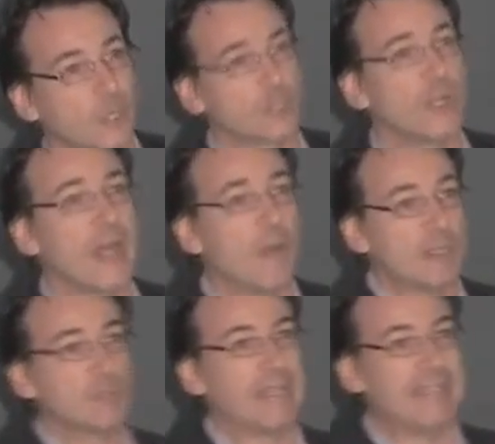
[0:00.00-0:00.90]
It also
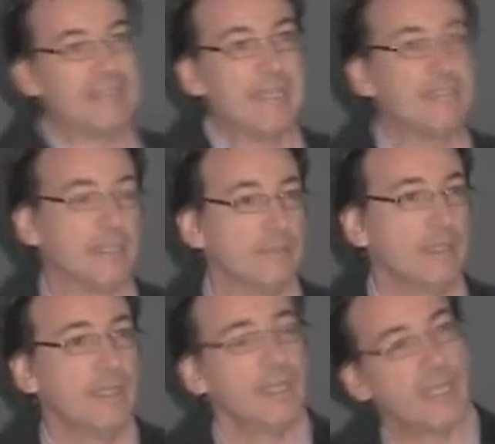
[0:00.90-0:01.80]
allows us to take
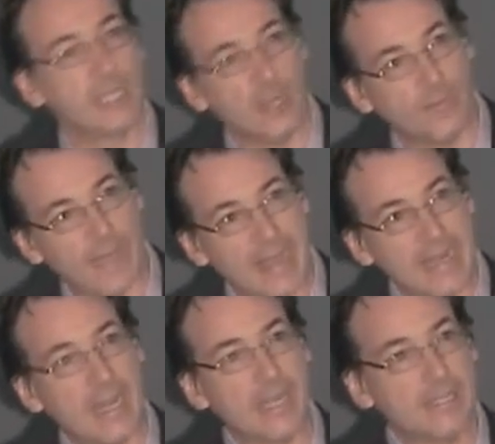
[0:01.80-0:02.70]
data and kind
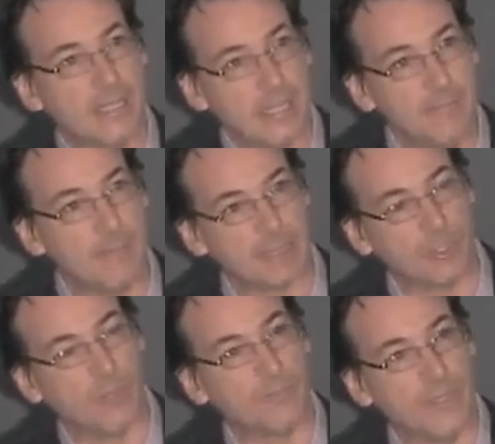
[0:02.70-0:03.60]
of analyze the
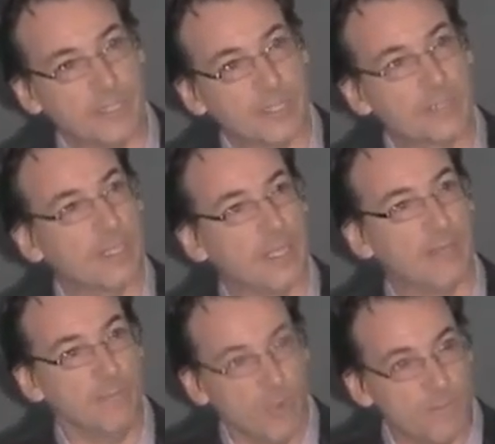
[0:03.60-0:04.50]
impact of these
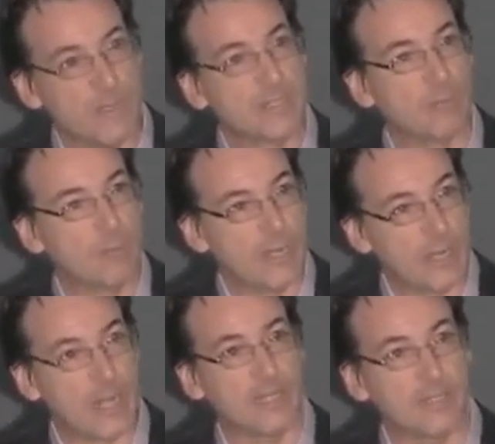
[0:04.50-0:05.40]
movements
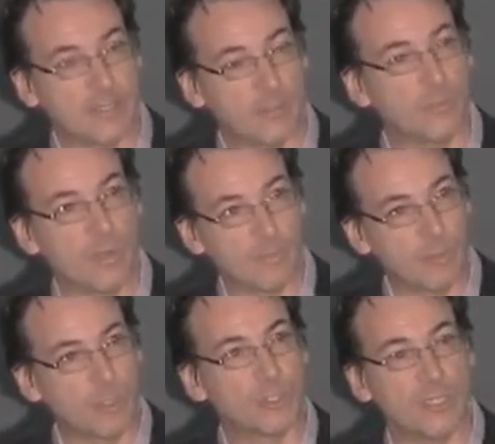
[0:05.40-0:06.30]
that we are analyzing or
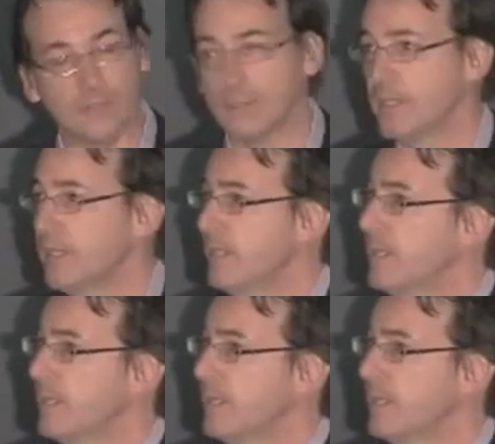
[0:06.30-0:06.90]
we are producing.